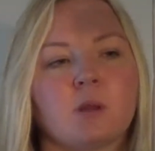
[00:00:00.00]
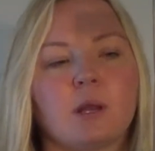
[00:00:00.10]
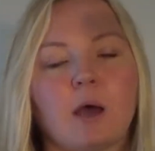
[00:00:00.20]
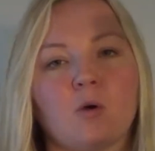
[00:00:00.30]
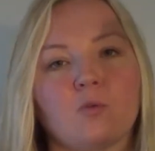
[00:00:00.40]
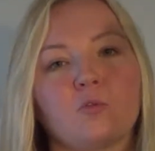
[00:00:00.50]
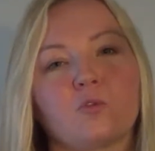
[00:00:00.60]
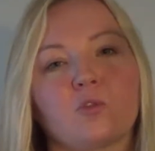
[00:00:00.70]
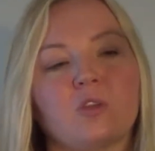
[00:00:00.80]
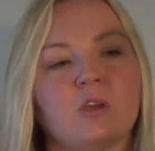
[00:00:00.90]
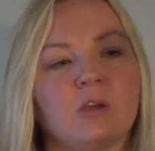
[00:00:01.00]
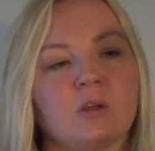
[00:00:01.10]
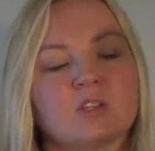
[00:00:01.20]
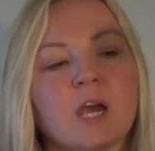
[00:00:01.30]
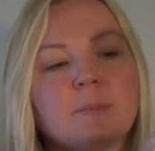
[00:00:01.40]
Now, for
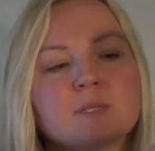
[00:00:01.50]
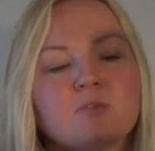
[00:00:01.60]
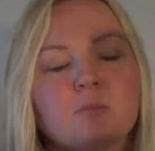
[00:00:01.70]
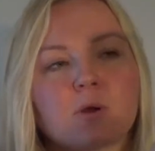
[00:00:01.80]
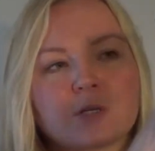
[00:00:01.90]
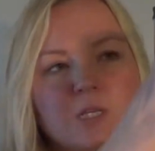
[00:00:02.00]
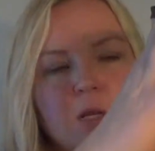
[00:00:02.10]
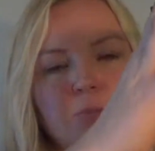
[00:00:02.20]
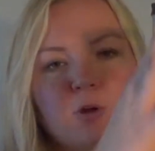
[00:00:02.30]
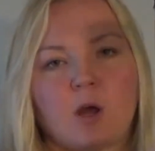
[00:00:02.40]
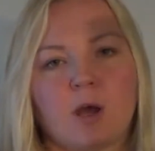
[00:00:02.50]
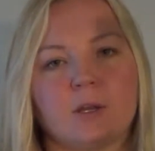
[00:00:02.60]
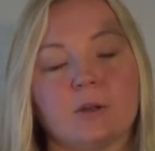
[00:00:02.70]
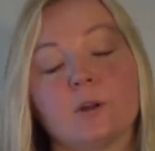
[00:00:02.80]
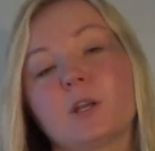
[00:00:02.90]
the types of marks that I put
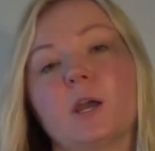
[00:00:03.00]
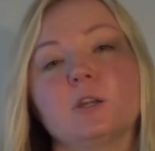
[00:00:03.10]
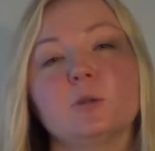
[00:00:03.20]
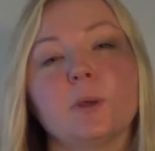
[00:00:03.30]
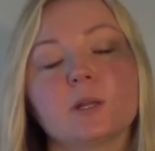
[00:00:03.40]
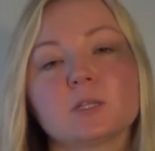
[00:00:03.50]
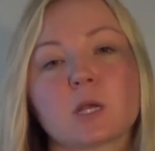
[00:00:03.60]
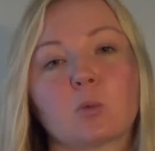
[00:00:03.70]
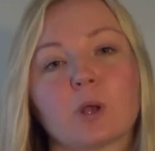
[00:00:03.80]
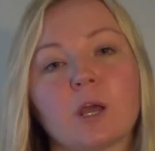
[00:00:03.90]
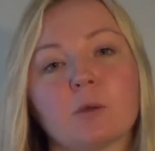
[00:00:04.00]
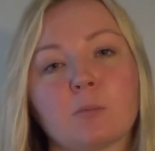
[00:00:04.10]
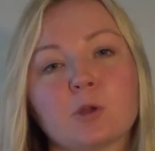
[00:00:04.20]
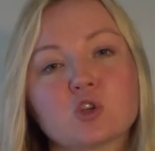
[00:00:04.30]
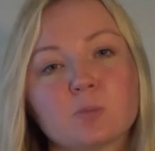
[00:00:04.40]
on here, it kind of depends on what kind of
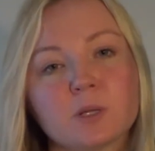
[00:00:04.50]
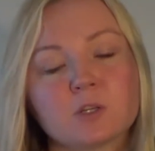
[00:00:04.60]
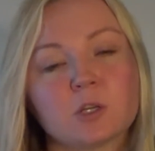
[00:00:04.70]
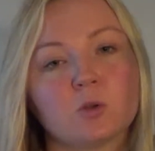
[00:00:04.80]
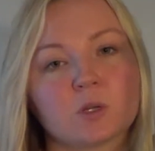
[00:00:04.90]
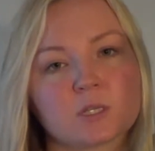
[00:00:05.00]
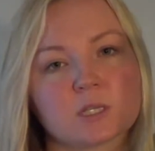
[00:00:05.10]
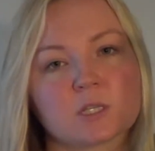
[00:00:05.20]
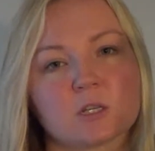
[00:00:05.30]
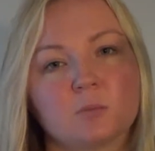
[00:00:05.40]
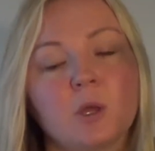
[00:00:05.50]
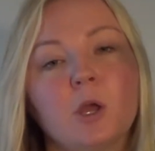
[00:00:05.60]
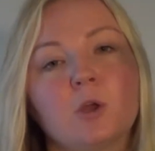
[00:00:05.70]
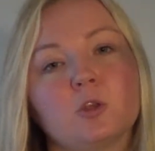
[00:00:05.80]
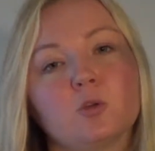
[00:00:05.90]
measurement unit system
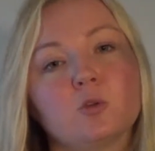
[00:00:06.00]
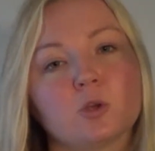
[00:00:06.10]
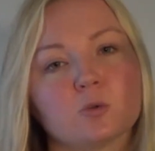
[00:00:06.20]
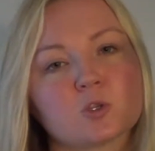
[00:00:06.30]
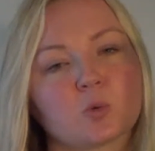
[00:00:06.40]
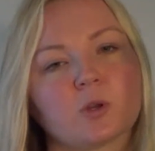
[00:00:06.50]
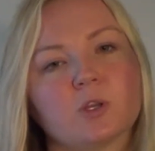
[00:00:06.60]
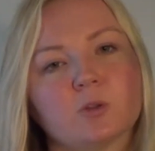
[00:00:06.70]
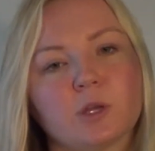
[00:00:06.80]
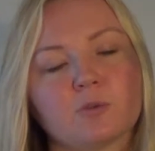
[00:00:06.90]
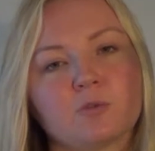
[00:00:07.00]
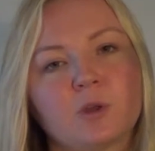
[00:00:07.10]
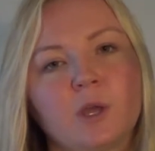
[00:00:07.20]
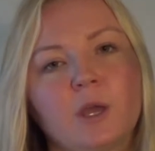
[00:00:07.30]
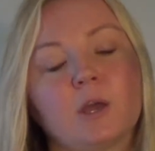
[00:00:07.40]
you use where you live.
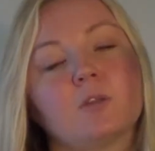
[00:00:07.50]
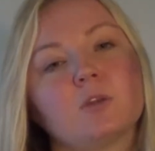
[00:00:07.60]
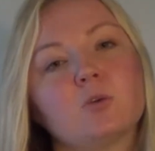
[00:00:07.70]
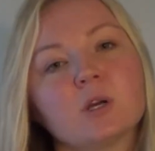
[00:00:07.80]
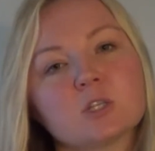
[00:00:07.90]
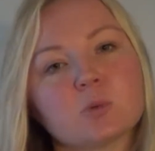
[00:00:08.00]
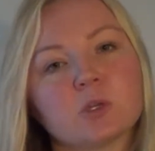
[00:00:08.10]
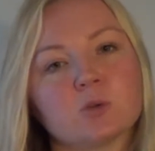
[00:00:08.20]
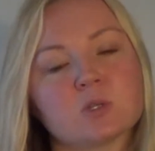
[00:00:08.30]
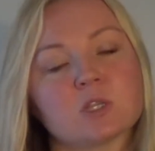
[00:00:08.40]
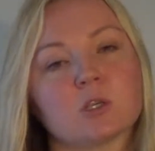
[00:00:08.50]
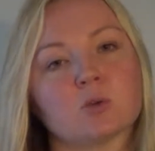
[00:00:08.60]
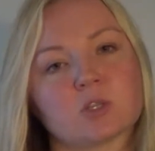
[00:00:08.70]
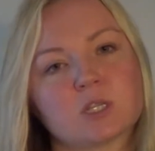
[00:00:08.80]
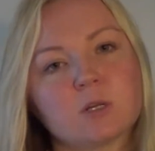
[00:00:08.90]
In the US, we use
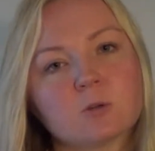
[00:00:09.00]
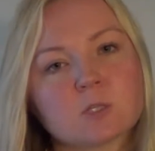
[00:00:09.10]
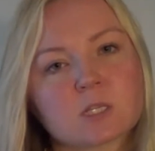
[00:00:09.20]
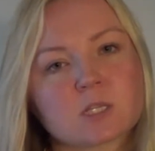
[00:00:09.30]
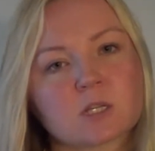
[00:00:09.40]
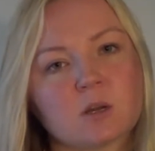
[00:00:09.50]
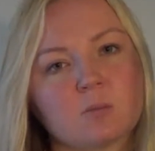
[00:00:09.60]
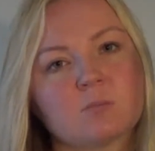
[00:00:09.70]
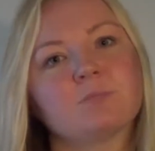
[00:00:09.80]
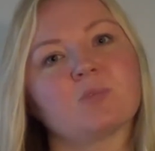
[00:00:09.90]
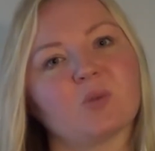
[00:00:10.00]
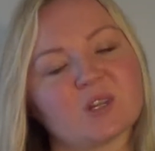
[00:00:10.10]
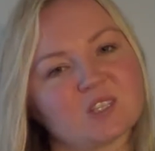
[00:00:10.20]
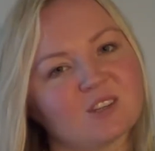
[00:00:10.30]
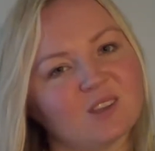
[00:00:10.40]
the US standard system. The
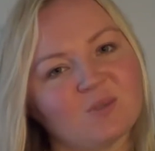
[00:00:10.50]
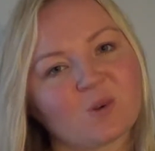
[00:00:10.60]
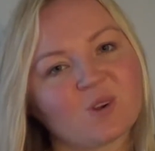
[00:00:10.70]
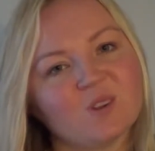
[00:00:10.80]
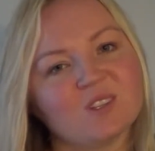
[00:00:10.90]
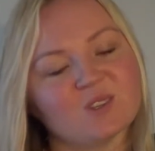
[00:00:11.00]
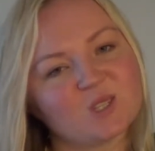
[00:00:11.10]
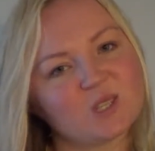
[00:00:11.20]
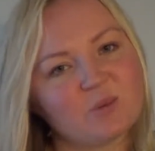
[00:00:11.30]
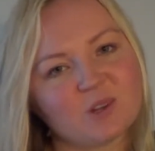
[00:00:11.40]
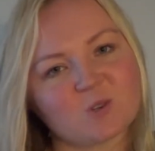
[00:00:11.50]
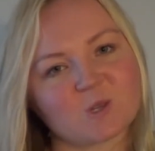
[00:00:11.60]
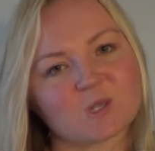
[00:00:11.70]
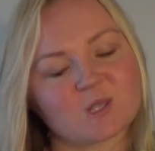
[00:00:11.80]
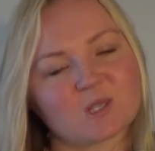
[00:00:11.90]
rest of the world uses the
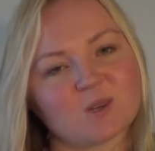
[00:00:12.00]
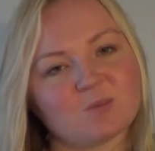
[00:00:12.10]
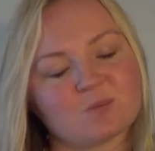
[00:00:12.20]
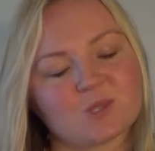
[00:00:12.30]
metric system.